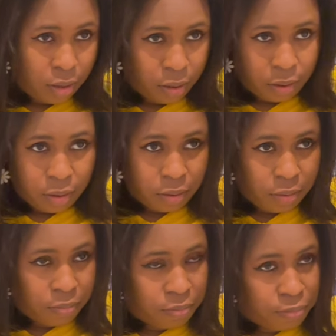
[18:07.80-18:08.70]

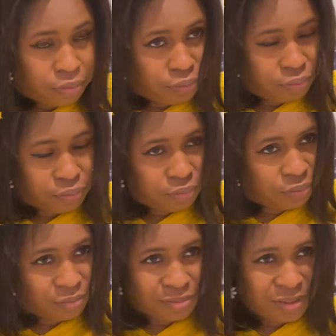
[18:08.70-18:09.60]
I
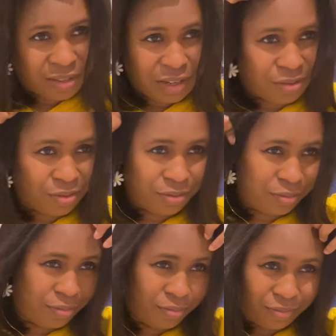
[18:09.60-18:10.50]
don't know.
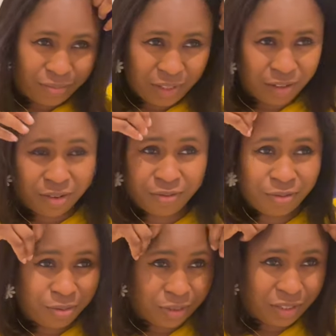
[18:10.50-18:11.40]
I don't even
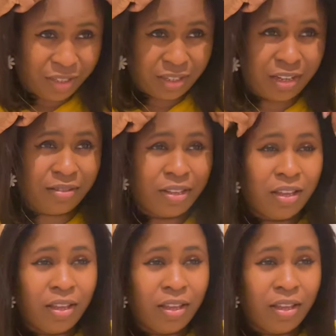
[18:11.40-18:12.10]
know what to say.